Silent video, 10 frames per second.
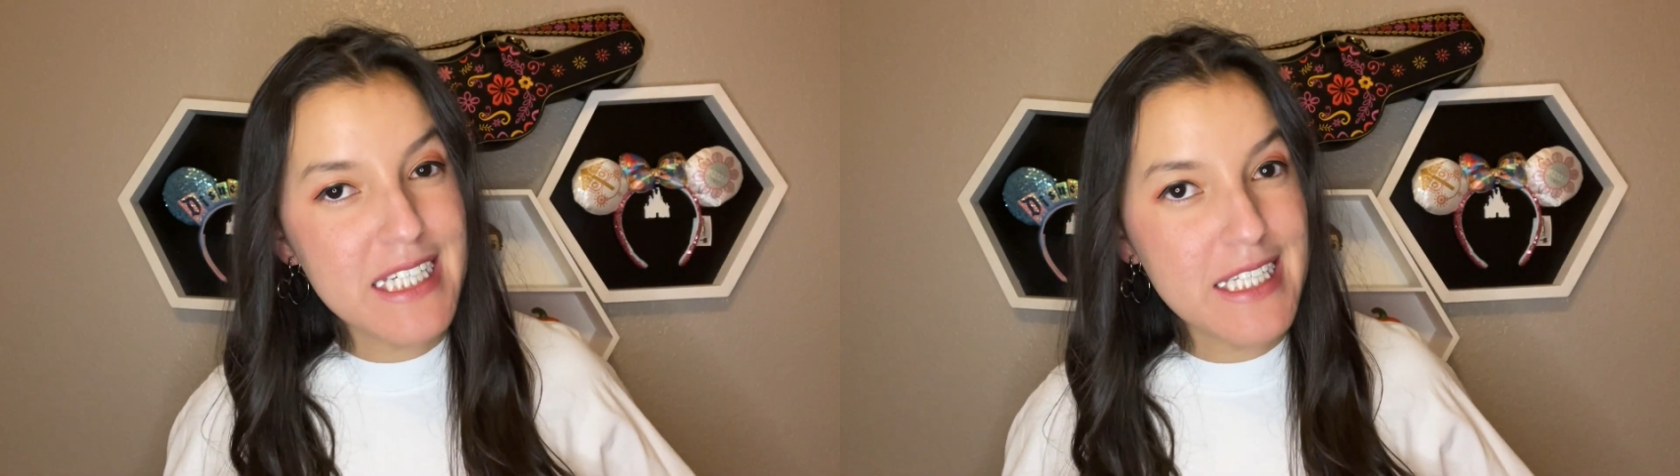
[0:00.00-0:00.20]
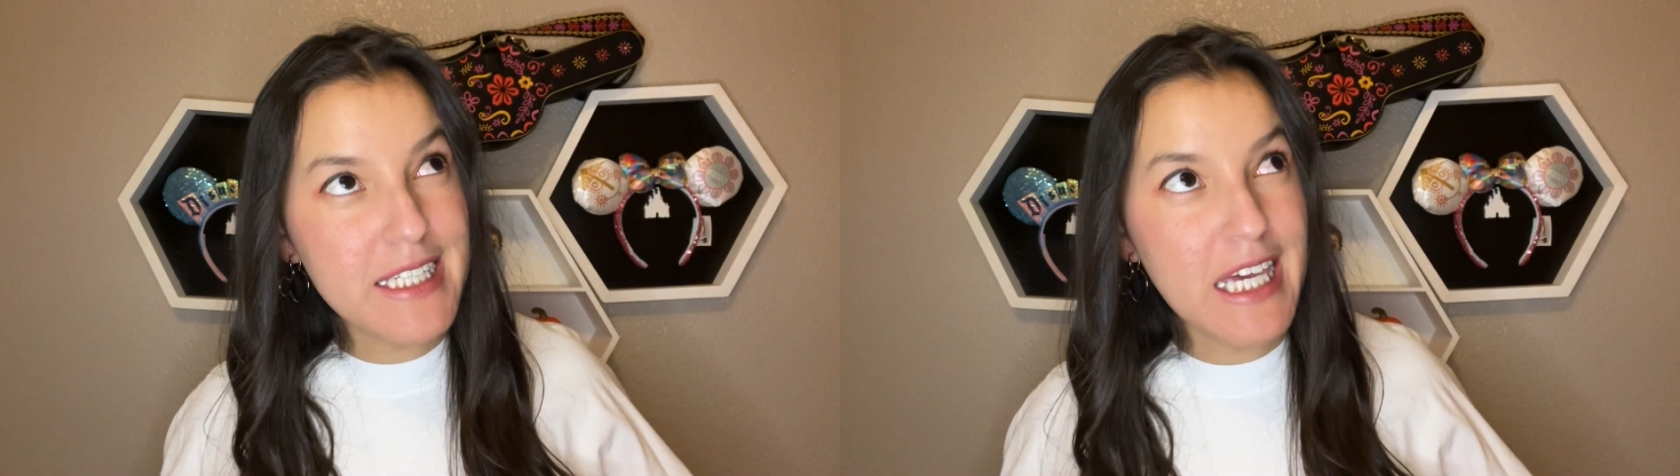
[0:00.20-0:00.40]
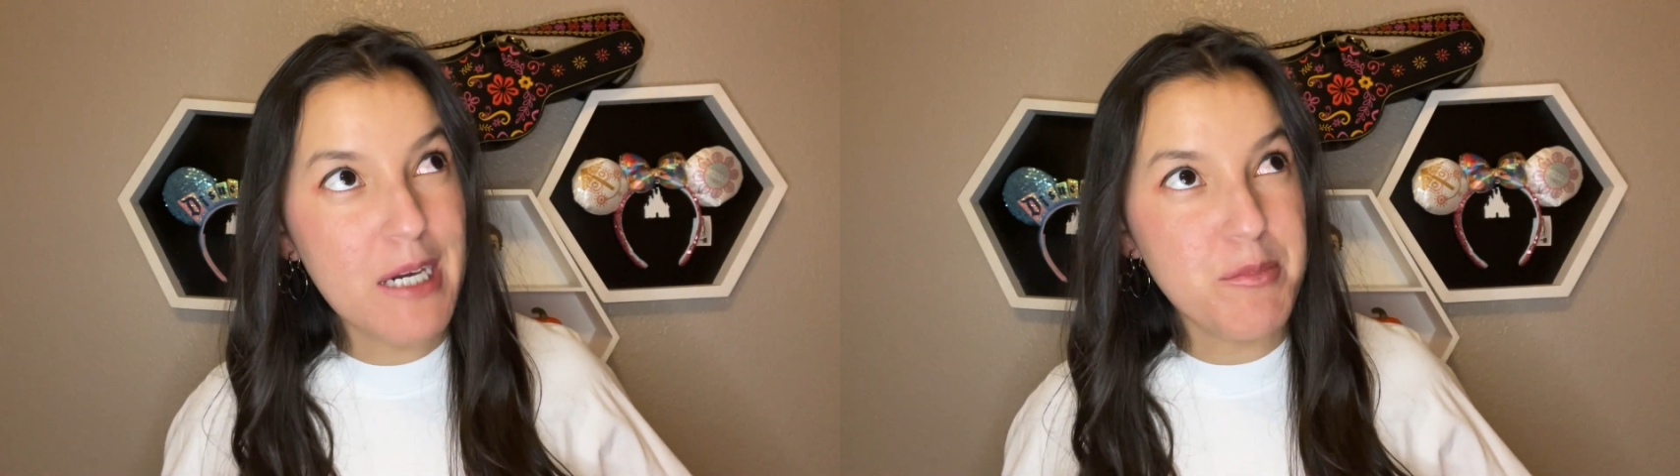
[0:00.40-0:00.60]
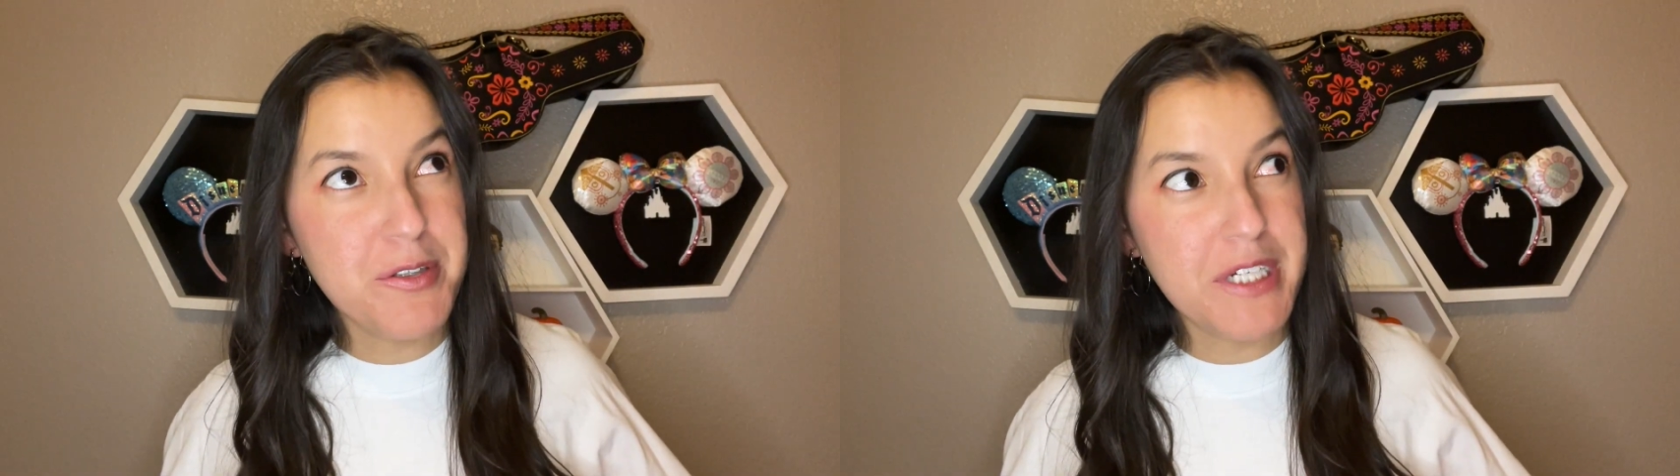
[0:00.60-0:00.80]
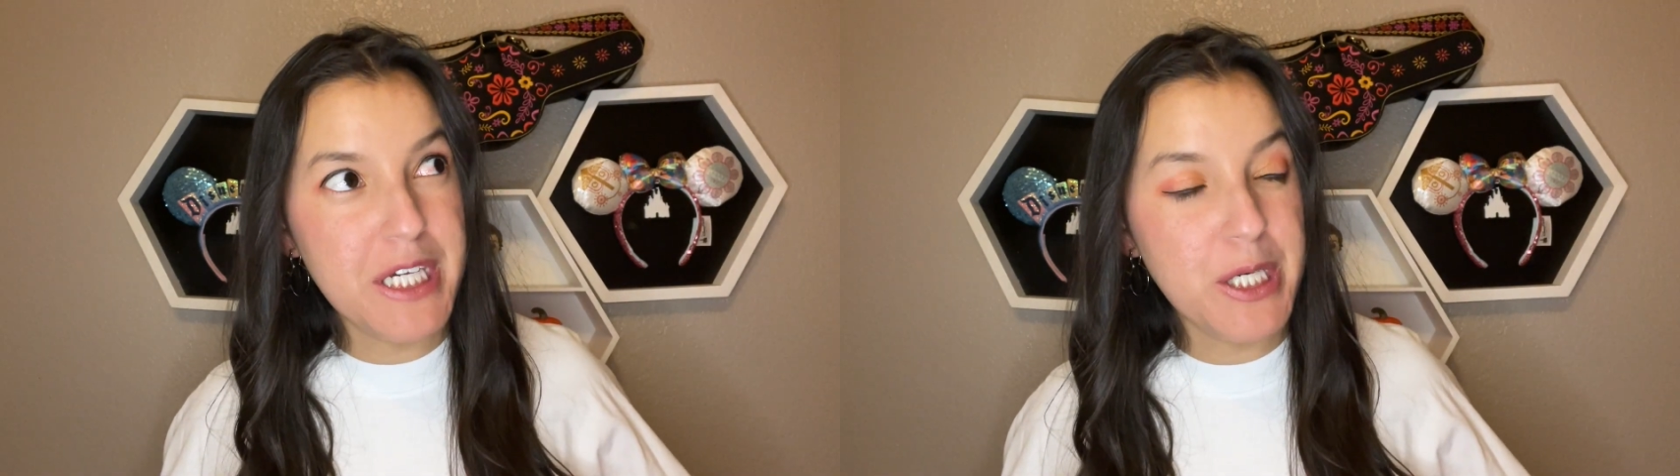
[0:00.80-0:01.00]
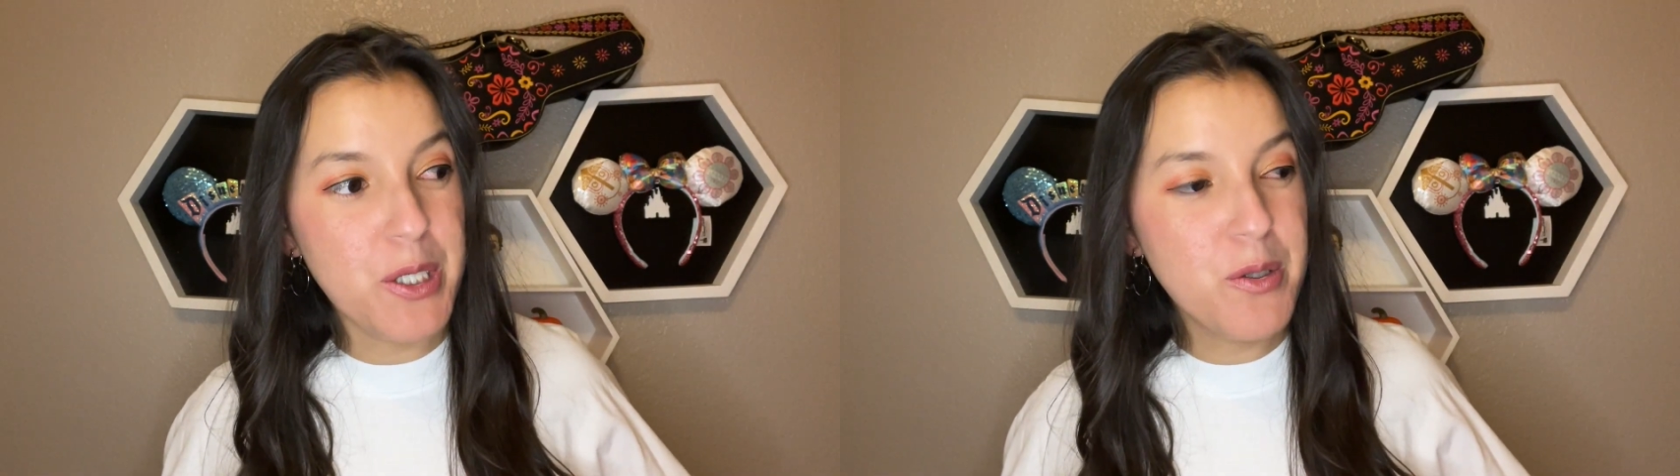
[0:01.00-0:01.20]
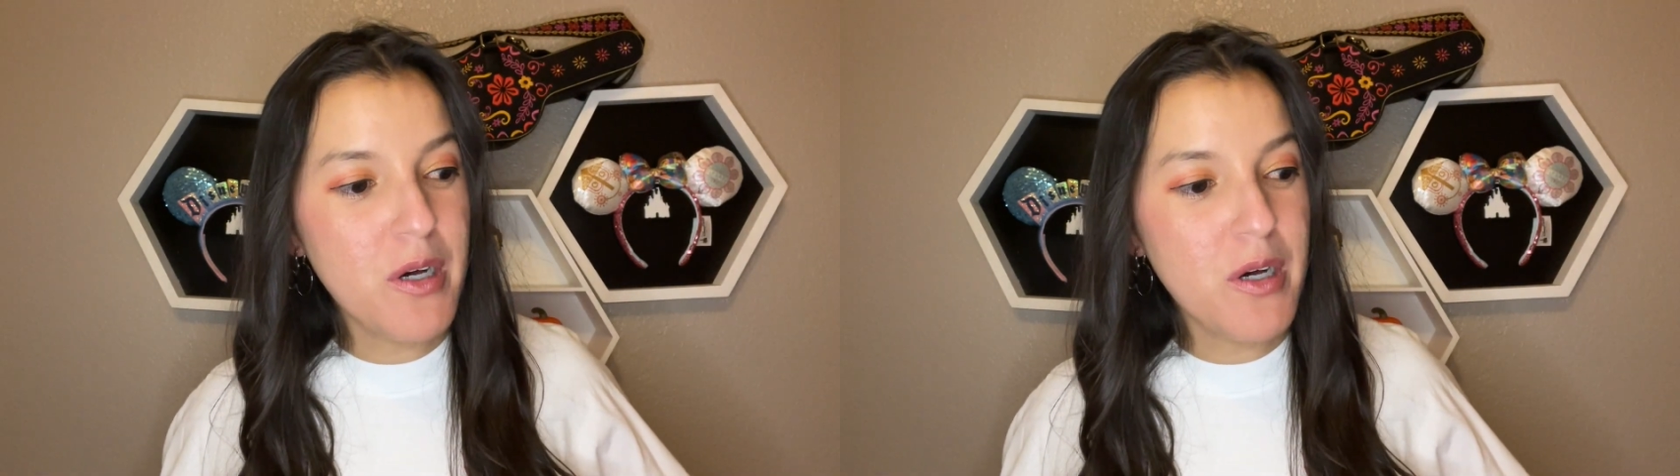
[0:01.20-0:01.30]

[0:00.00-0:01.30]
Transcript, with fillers: in Camarillo,